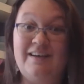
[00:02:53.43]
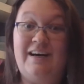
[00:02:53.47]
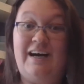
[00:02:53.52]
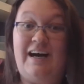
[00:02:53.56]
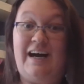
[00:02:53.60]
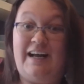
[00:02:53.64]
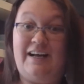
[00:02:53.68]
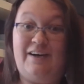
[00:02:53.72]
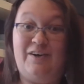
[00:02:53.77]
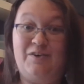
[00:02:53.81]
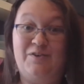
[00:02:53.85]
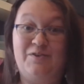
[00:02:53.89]

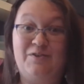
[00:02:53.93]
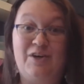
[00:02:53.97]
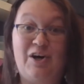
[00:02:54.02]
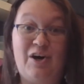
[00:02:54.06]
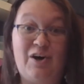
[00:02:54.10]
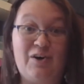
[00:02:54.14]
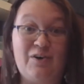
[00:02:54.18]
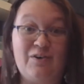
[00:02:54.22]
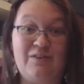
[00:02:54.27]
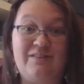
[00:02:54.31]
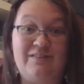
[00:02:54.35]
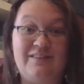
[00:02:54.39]
I don't
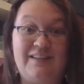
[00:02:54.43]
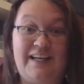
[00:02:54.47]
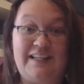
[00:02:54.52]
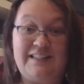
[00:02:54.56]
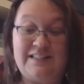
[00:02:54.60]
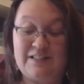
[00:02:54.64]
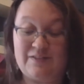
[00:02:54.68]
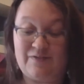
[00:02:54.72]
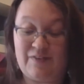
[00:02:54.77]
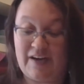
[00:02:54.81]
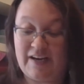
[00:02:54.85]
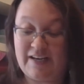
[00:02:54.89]
know.
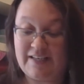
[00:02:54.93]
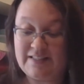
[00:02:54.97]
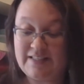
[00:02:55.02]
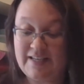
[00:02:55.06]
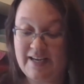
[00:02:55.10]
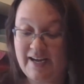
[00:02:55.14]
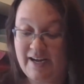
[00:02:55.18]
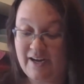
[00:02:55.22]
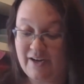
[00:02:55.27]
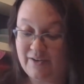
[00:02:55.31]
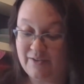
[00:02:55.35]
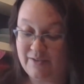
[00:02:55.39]
Let's find
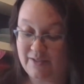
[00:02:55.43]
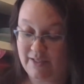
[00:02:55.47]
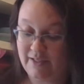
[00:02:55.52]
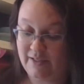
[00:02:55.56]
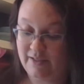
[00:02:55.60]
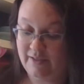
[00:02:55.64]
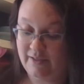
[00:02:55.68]
out.